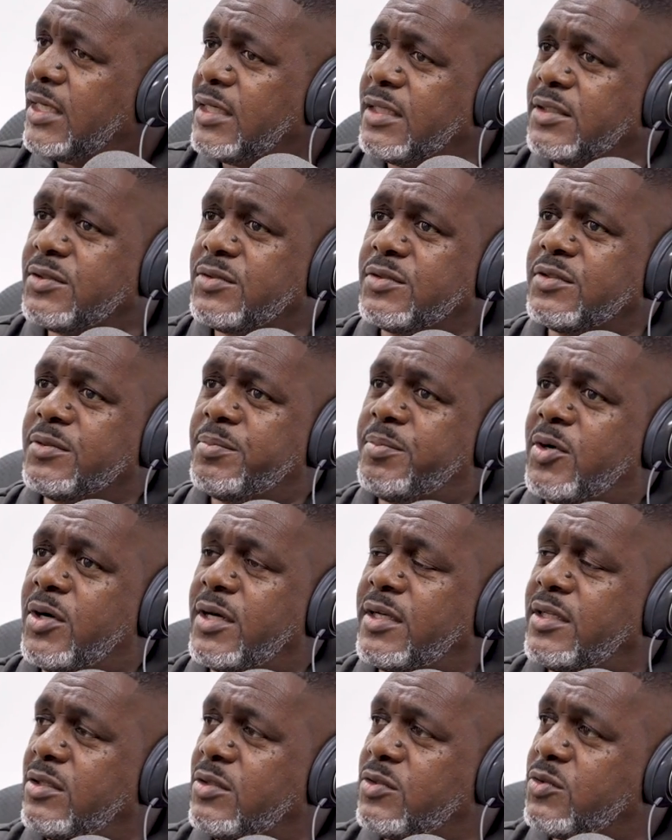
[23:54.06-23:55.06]
And this was a
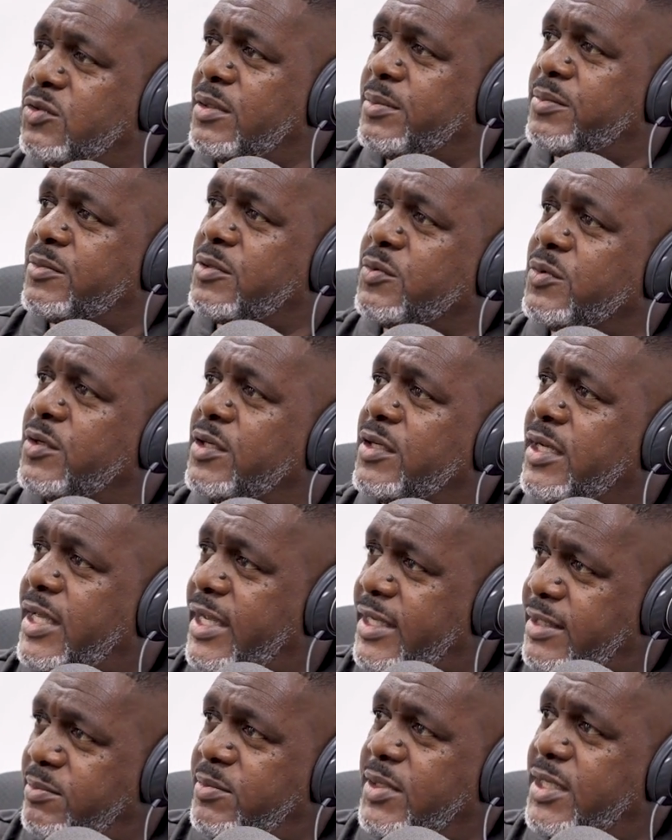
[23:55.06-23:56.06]
part of your Crip career,
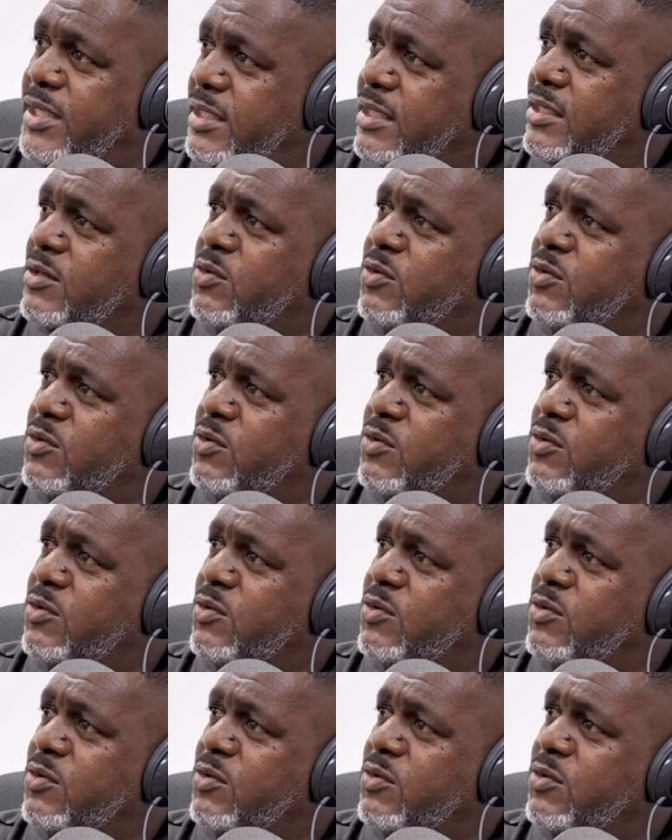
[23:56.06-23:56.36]
like being